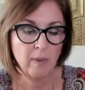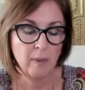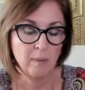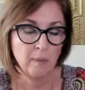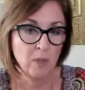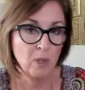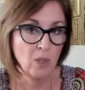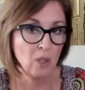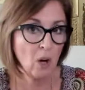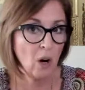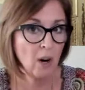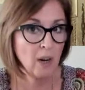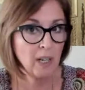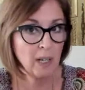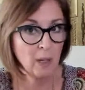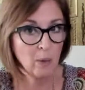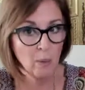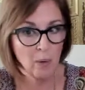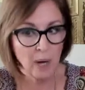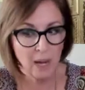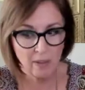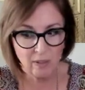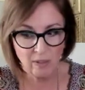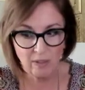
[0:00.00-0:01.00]
Starting
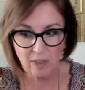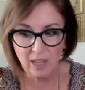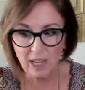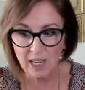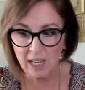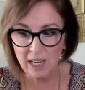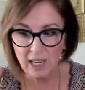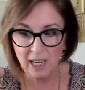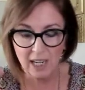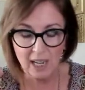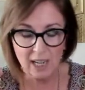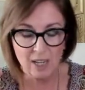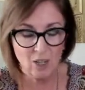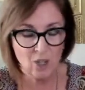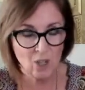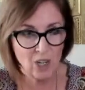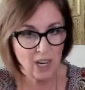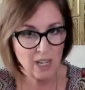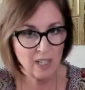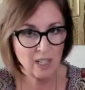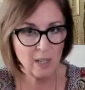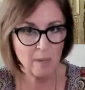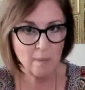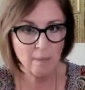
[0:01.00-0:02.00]
with the
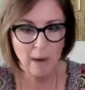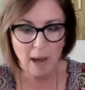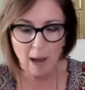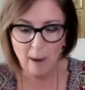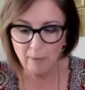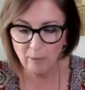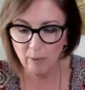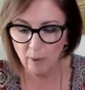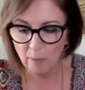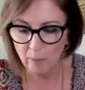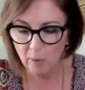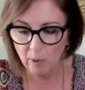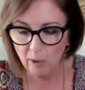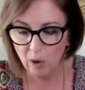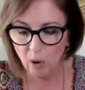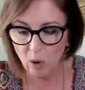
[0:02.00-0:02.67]
Enchanted Map from